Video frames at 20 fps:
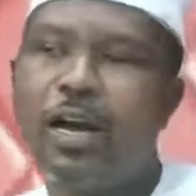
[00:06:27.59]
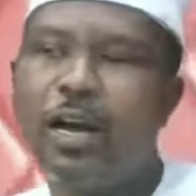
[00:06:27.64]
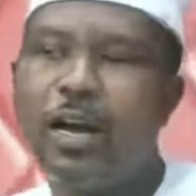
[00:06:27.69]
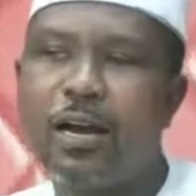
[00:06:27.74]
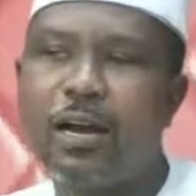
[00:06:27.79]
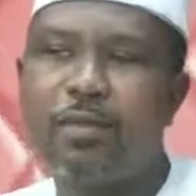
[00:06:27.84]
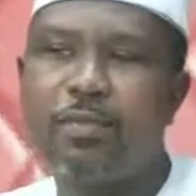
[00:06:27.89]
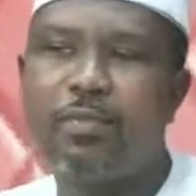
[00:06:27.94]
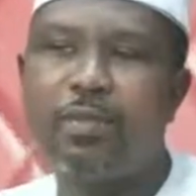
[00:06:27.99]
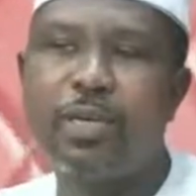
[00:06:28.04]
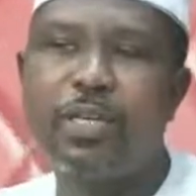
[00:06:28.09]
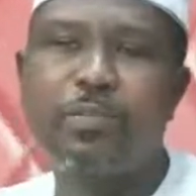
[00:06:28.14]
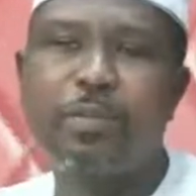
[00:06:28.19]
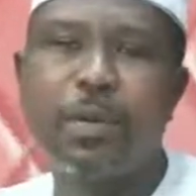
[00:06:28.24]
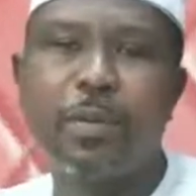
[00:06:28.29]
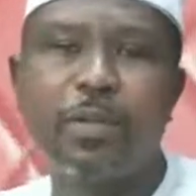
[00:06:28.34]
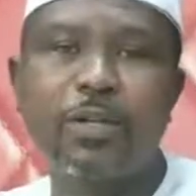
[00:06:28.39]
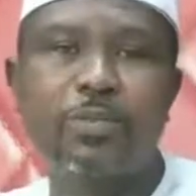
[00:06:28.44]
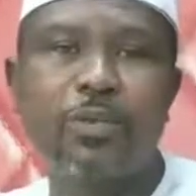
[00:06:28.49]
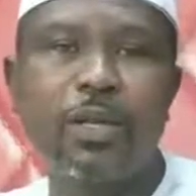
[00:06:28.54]
Prince
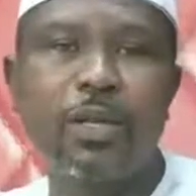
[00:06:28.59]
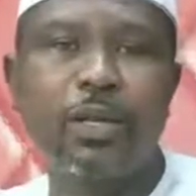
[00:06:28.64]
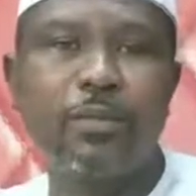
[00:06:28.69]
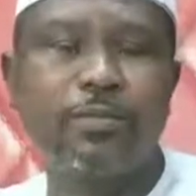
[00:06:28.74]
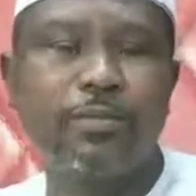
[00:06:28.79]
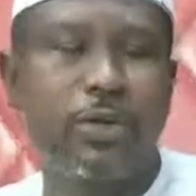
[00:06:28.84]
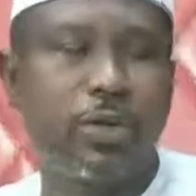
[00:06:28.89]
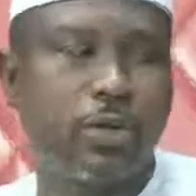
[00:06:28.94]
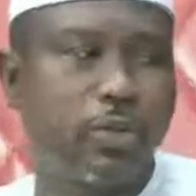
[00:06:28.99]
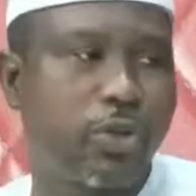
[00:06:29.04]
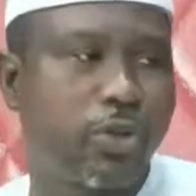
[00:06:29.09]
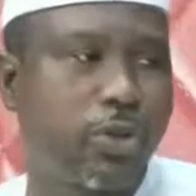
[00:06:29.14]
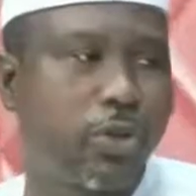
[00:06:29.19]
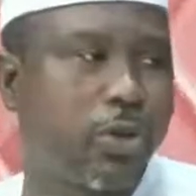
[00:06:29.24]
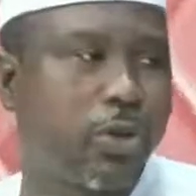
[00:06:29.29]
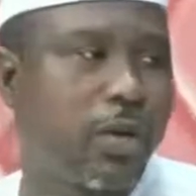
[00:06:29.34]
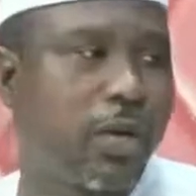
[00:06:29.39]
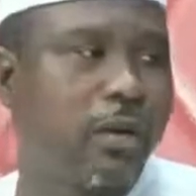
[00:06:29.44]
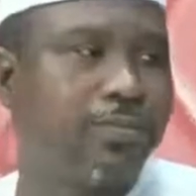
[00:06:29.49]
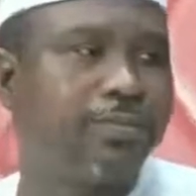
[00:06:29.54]
Babatunde Oshokoya,
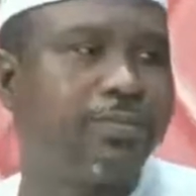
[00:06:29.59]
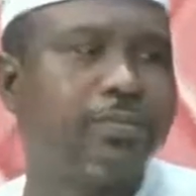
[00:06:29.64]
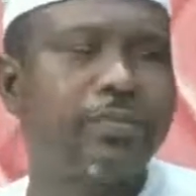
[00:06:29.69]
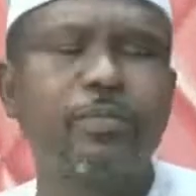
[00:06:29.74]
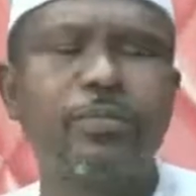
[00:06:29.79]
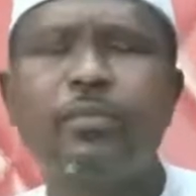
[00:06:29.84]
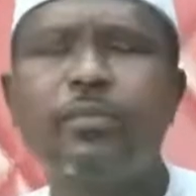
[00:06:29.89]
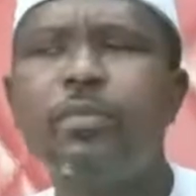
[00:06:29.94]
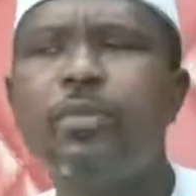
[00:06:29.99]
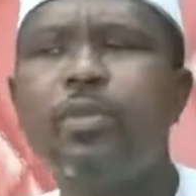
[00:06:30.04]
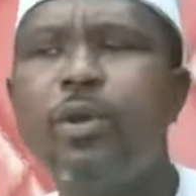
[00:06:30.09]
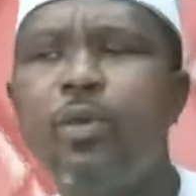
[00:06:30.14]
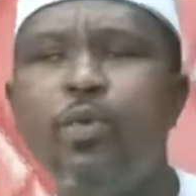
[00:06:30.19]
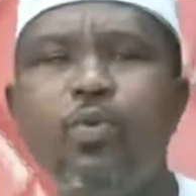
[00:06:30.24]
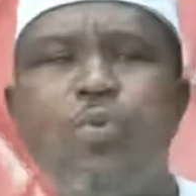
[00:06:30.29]
who